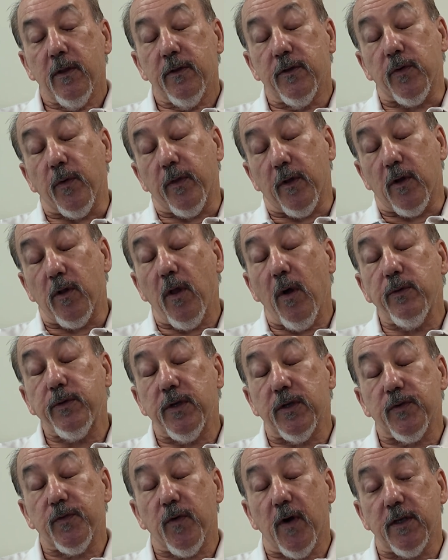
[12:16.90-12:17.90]
So the
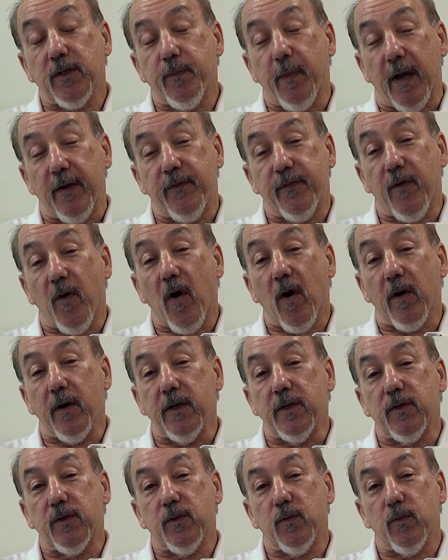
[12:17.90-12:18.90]
closest for us by far
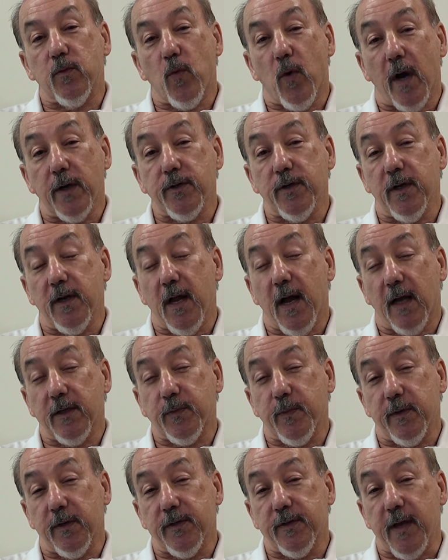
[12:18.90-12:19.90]
is Washington
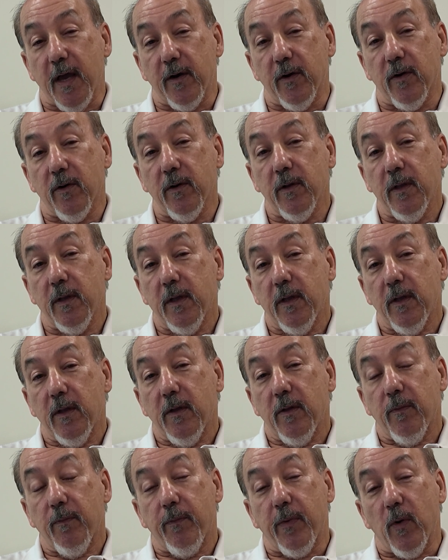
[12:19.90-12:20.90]
Hospital Center,
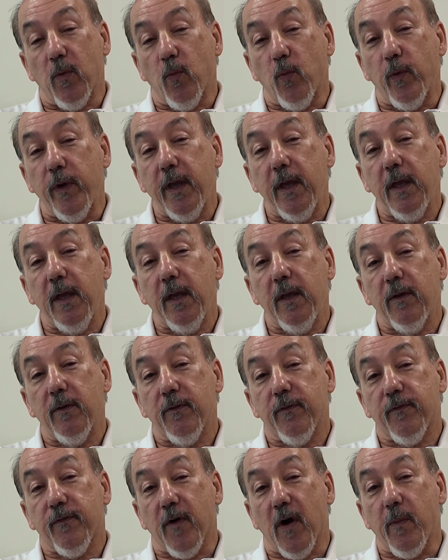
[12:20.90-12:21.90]
but we,
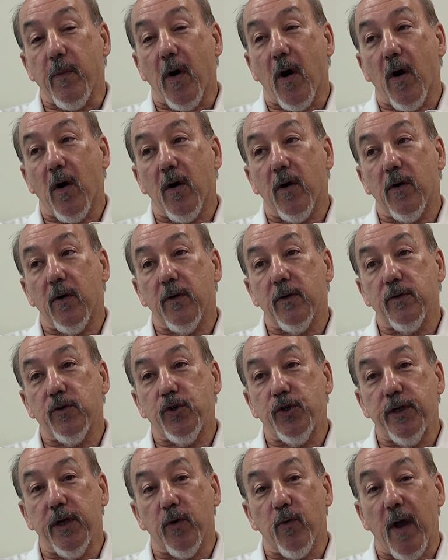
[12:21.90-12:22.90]
from our
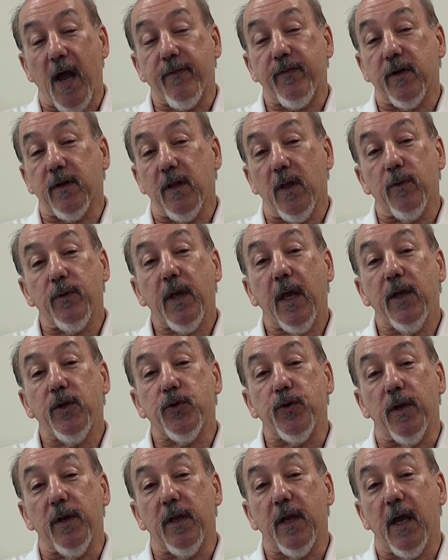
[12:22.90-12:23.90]
geographic location,